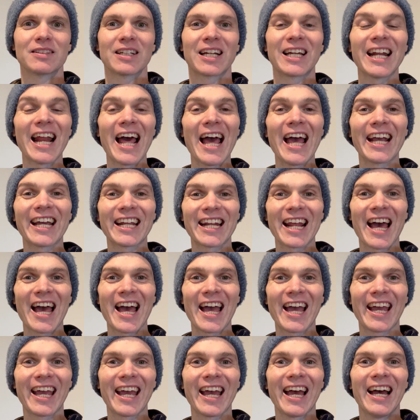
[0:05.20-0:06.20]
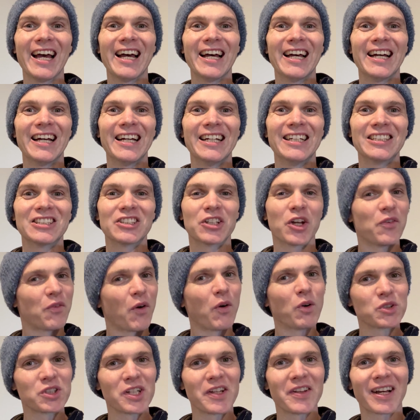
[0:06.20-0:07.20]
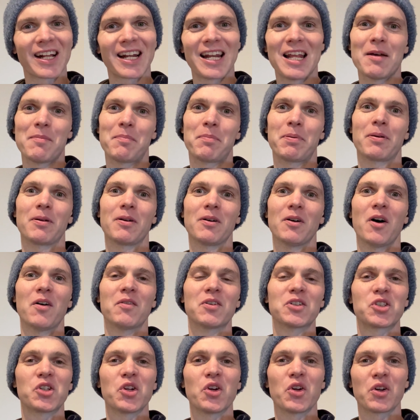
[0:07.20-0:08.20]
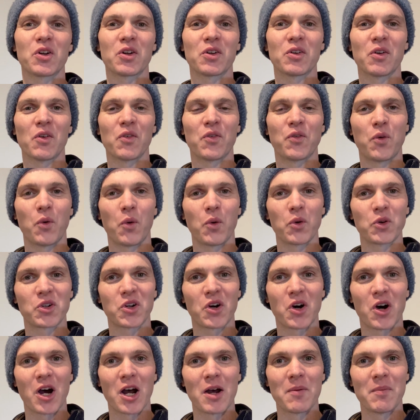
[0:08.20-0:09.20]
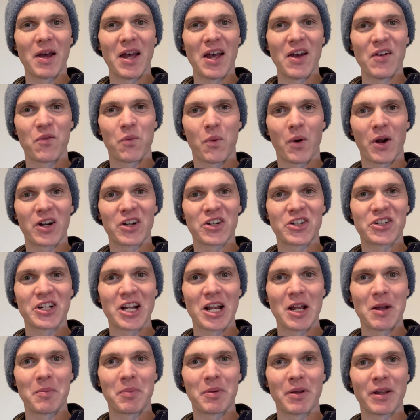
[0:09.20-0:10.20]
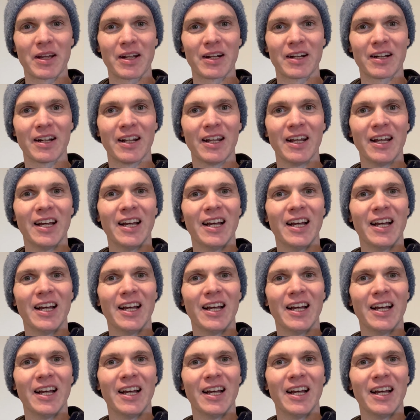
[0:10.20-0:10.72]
G'day, g'day. So you've all seen the clip of a certain four-time F1 champion